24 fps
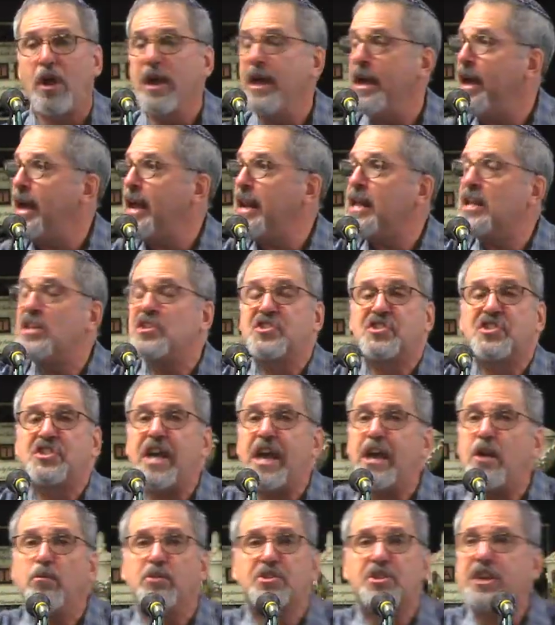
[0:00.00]
He didn't say he
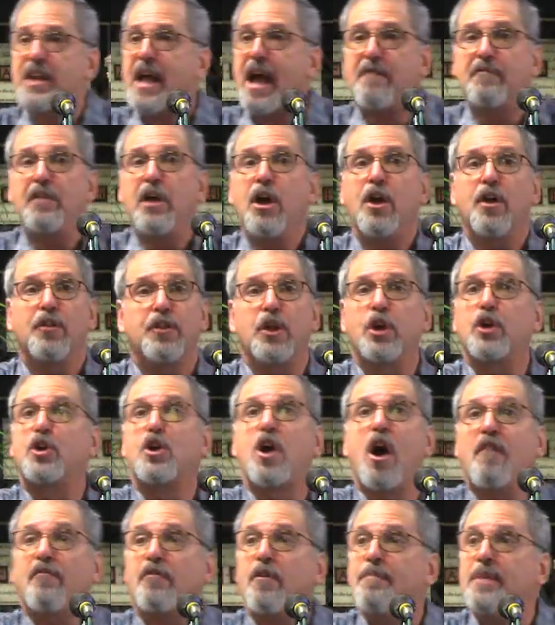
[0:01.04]
was going to have the
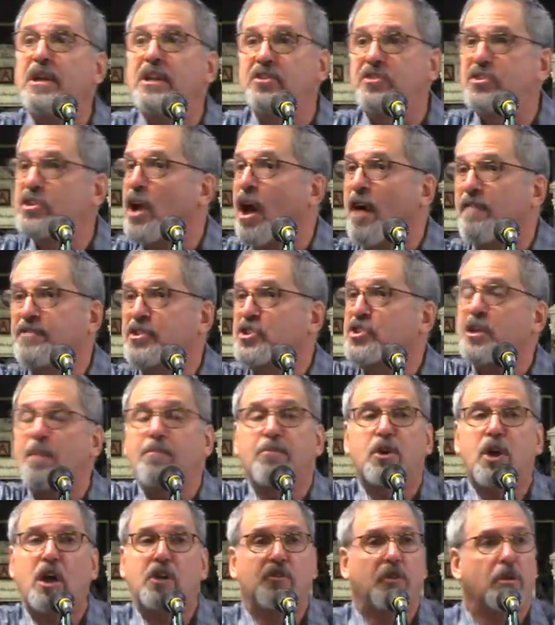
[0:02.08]
government of some
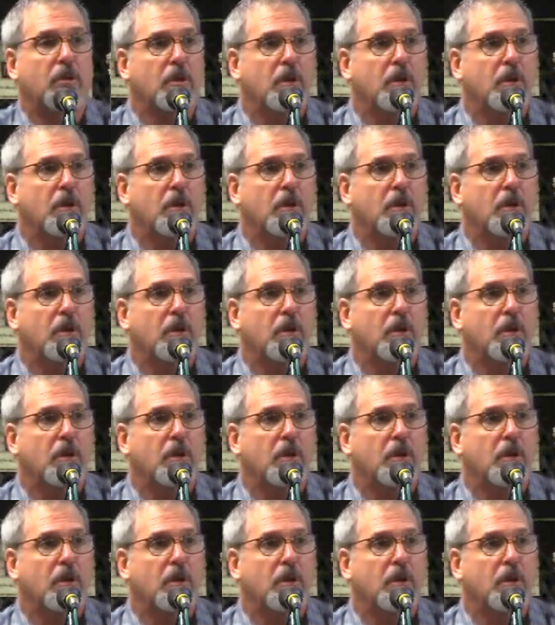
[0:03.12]
country.